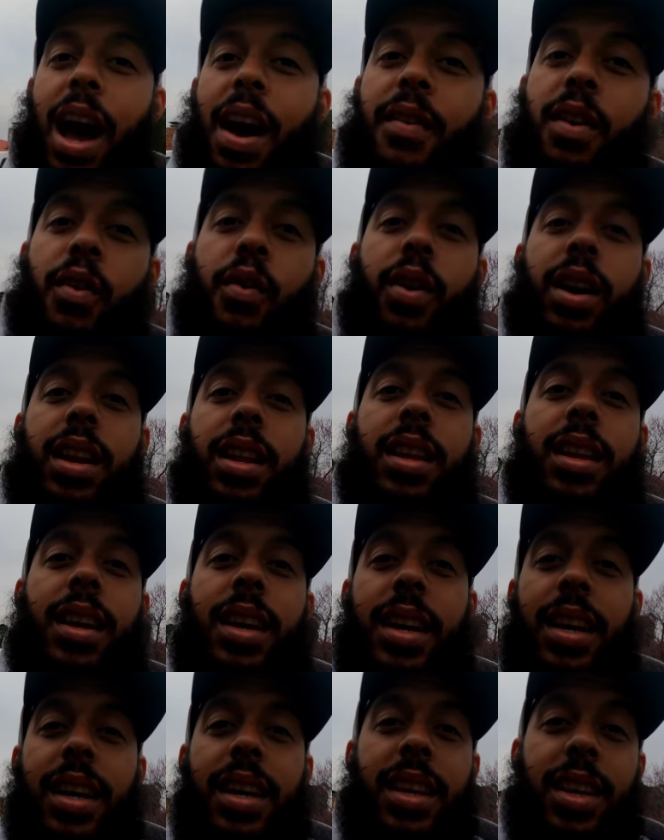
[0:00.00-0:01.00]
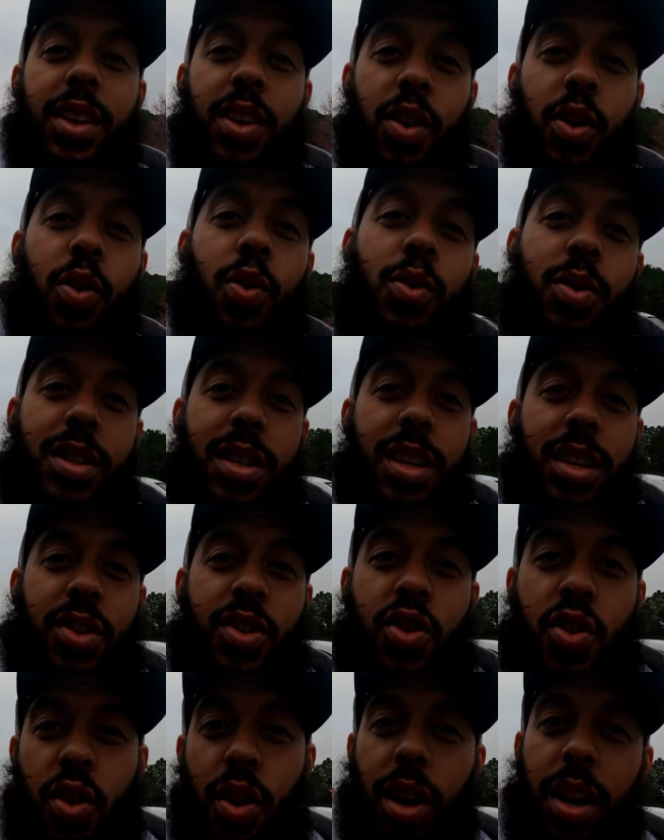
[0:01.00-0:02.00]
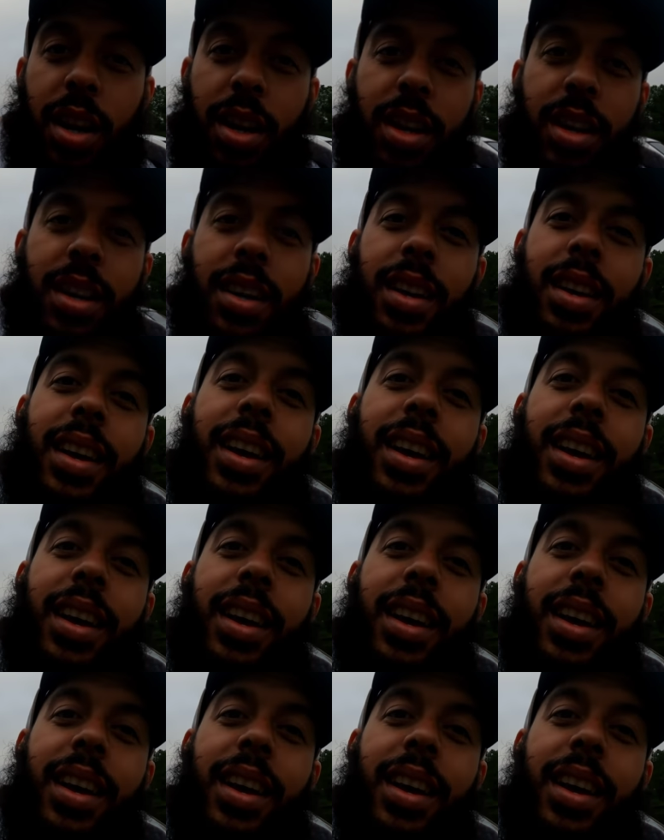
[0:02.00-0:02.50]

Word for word: I've already used this truck